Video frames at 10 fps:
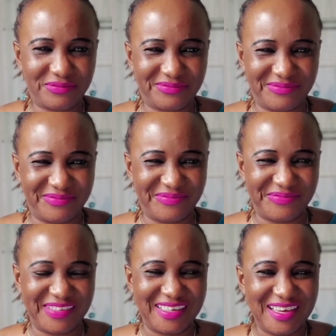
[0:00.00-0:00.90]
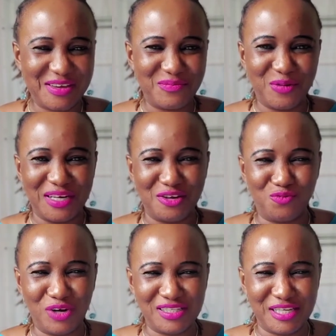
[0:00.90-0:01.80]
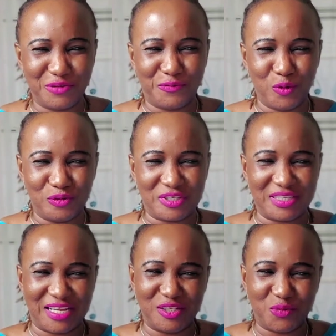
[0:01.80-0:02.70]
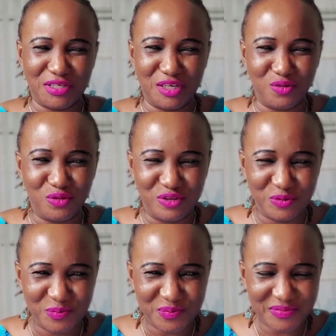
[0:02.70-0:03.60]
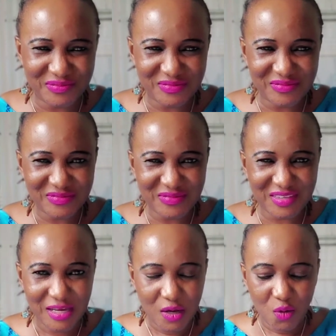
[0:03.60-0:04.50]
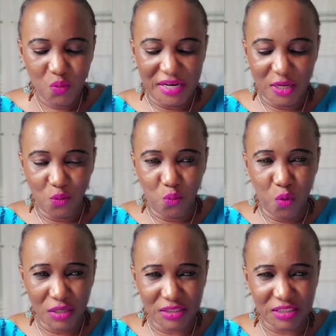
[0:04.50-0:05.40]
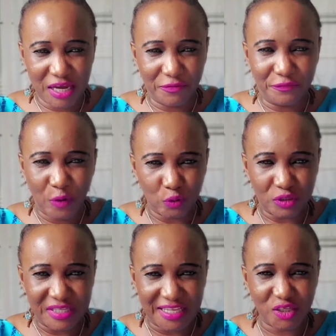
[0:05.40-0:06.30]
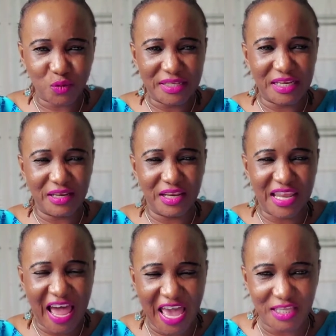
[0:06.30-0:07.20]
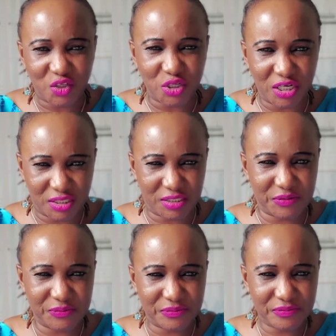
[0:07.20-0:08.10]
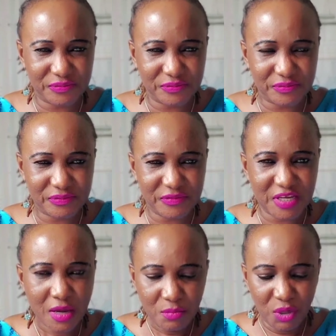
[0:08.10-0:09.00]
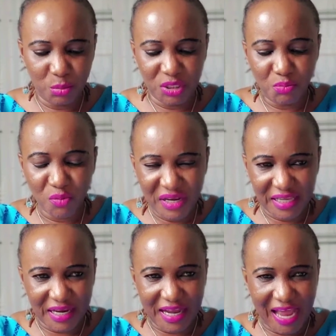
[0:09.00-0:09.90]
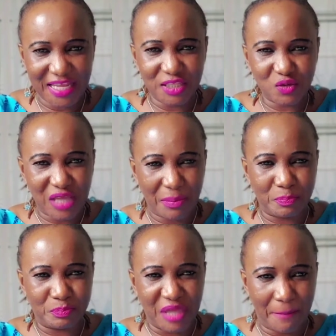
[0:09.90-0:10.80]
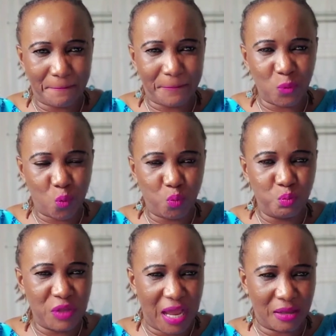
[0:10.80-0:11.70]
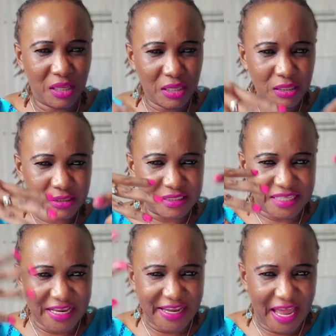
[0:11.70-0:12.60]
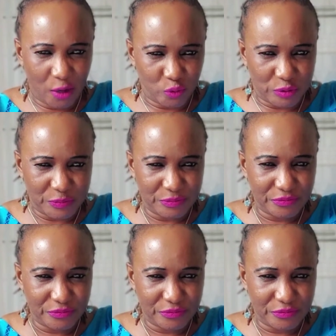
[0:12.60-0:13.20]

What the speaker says: But when they want their vote, that is when they know you. When they want their vote, that is when they lie to us. But the moment they got into that state house,